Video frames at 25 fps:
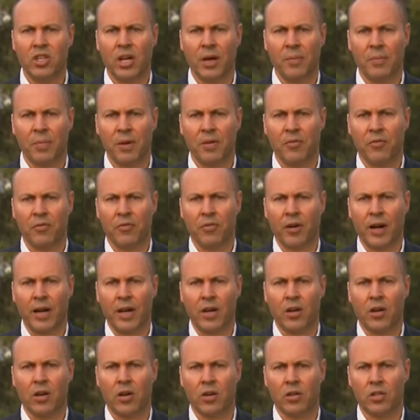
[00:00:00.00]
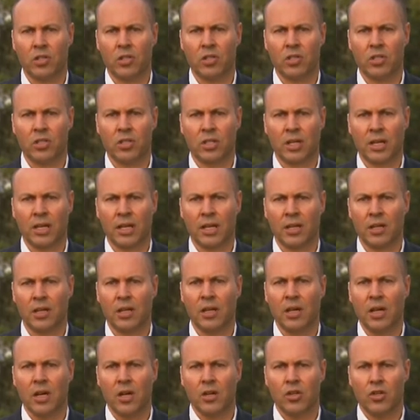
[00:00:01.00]
jump in freight costs
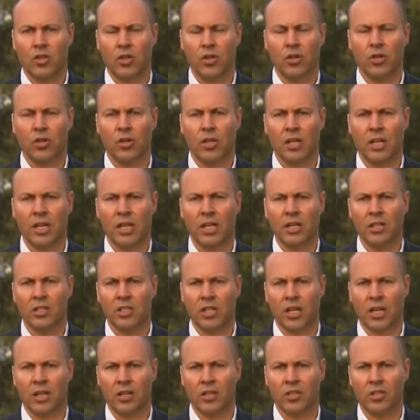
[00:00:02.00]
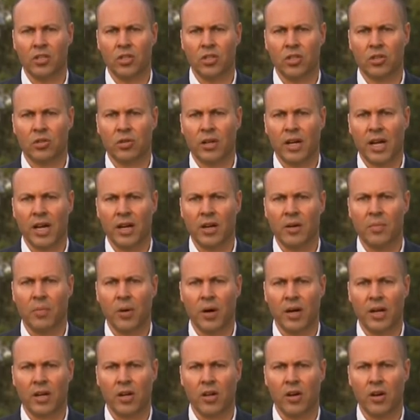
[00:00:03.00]
due to the challenges created
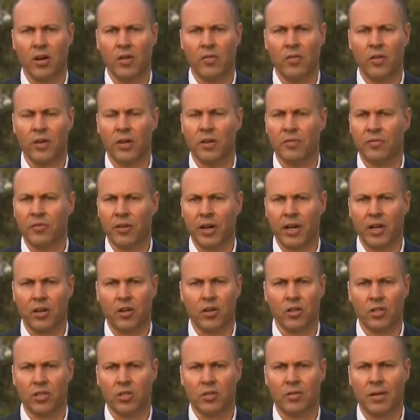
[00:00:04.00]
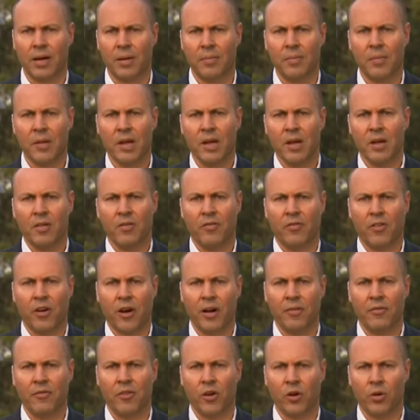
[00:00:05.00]
by COVID. Freight costs are up
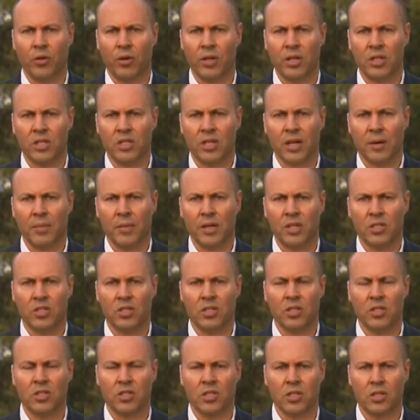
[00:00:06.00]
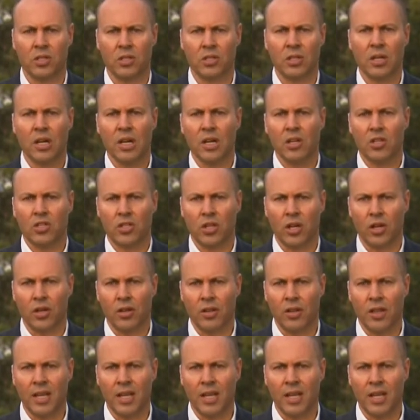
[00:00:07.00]
fivefold in some instances. So